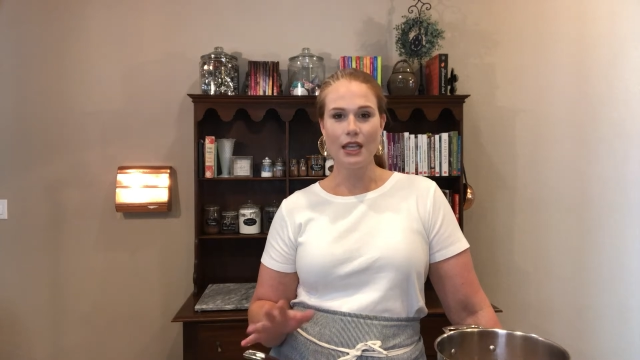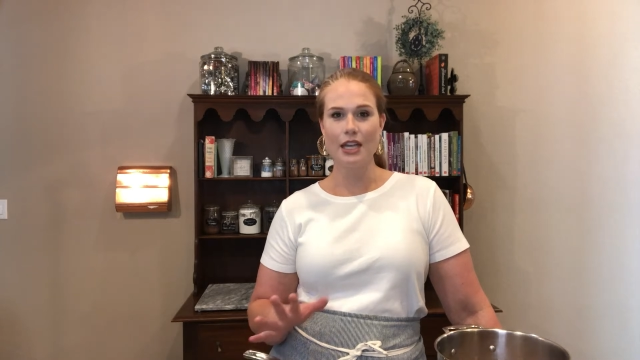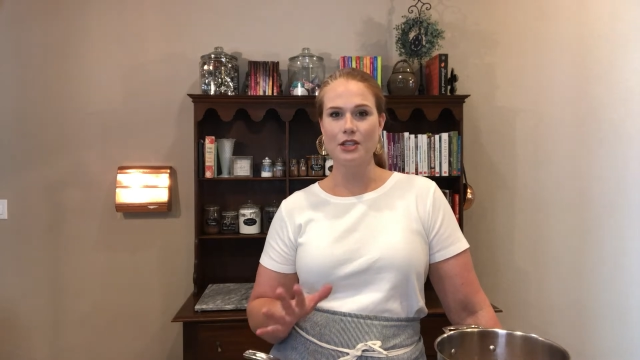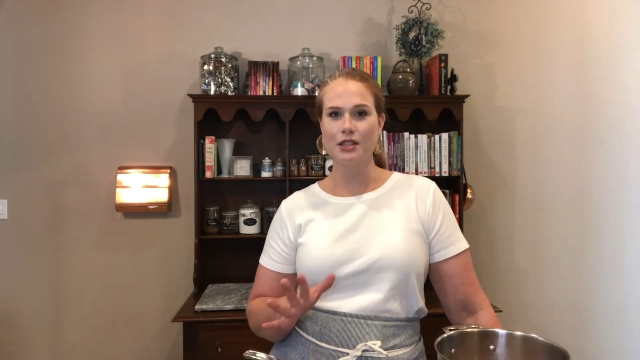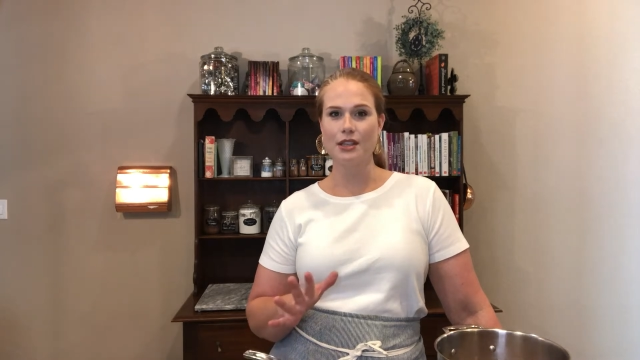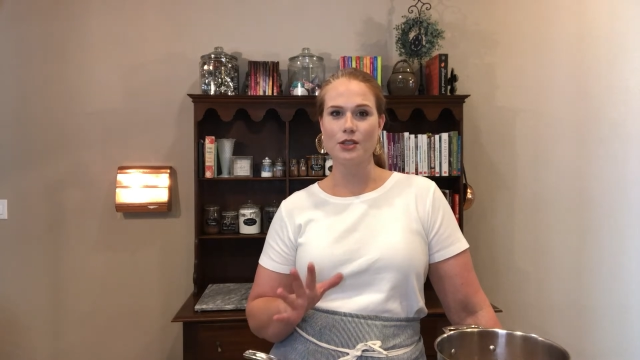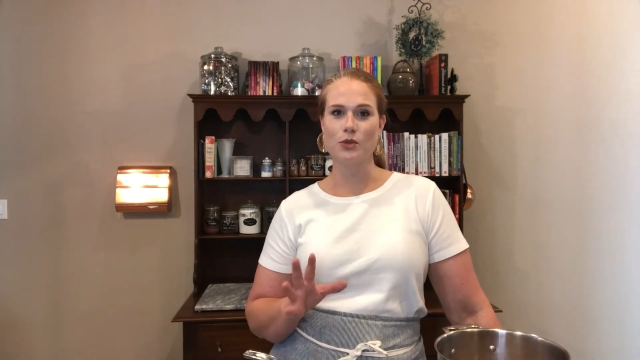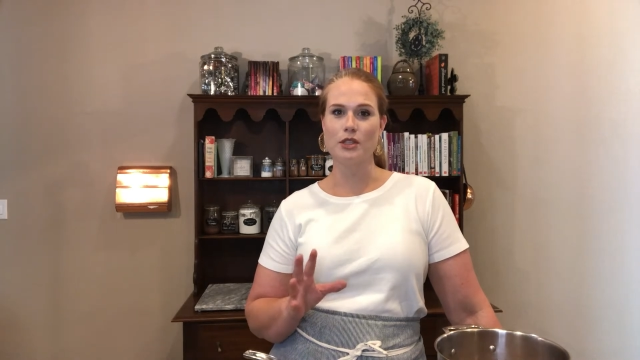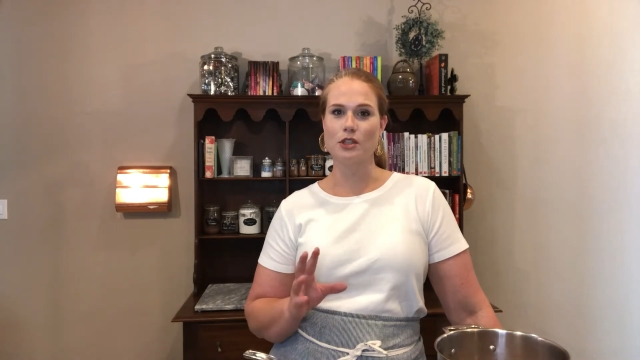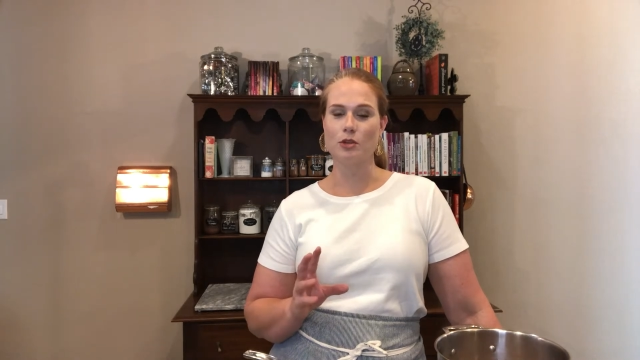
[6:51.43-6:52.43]
I just think this
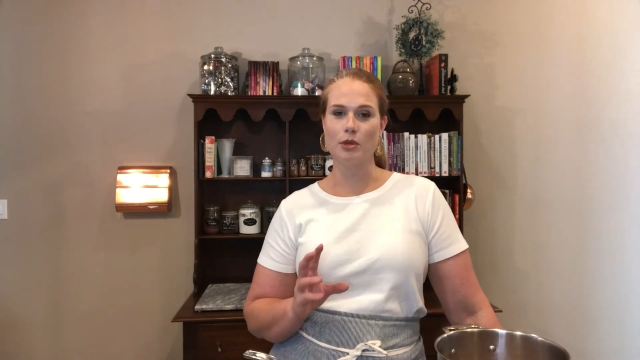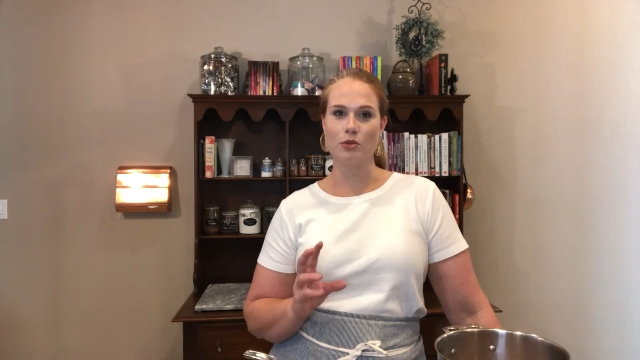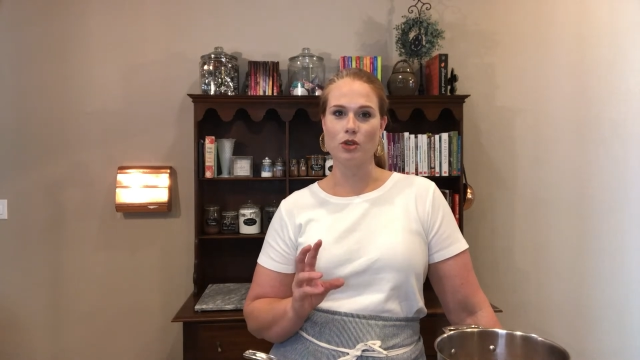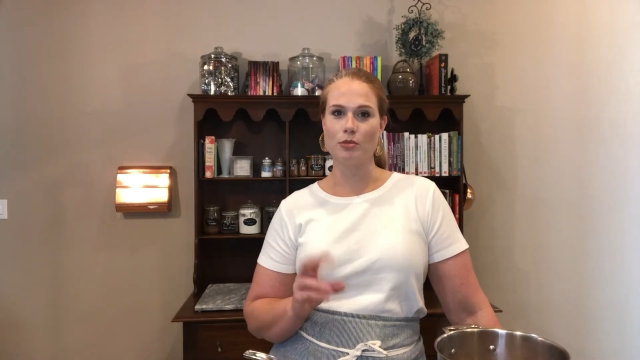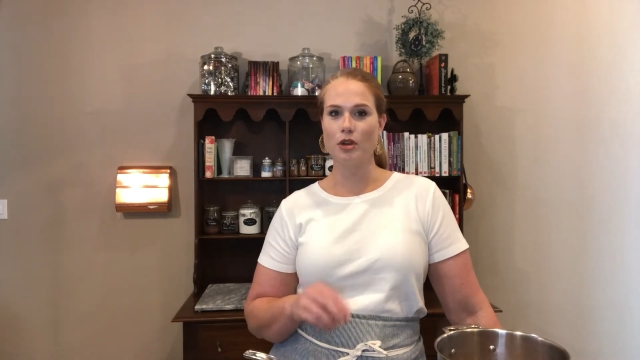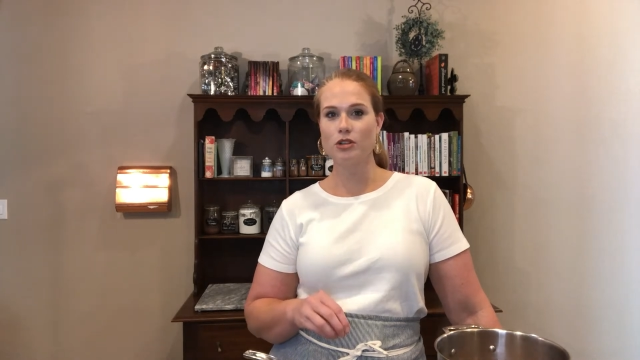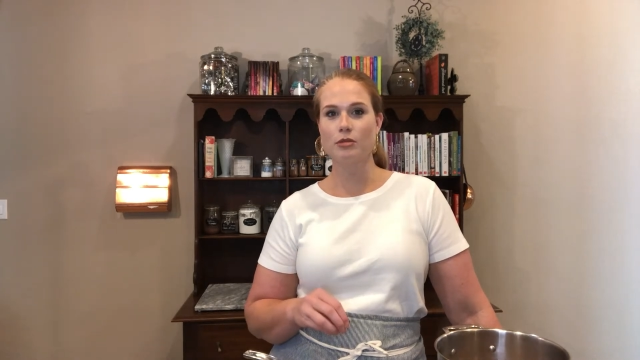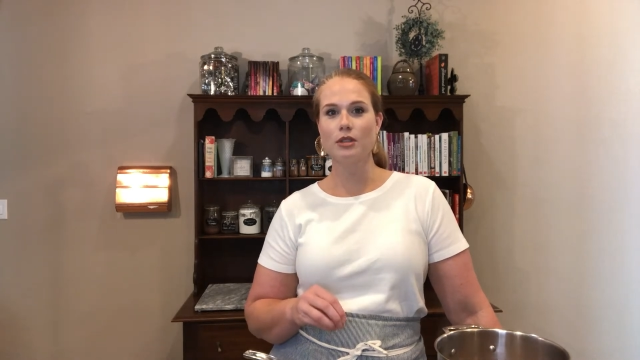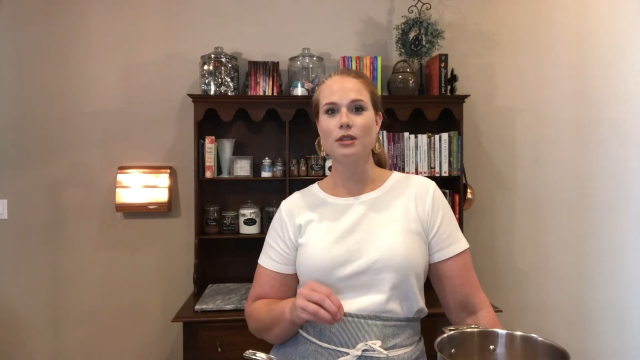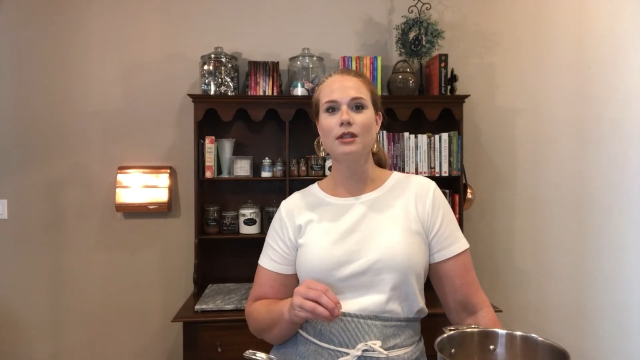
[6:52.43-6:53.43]
one's a little bit more
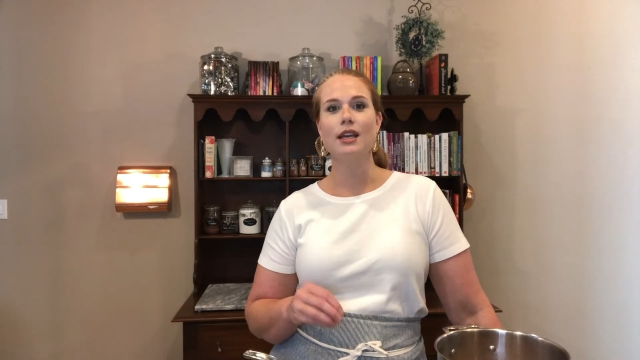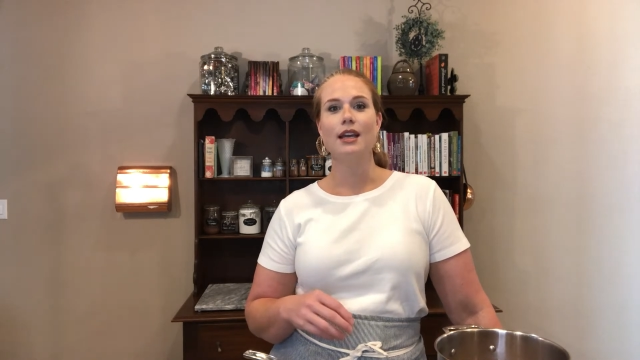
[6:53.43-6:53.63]
approachable,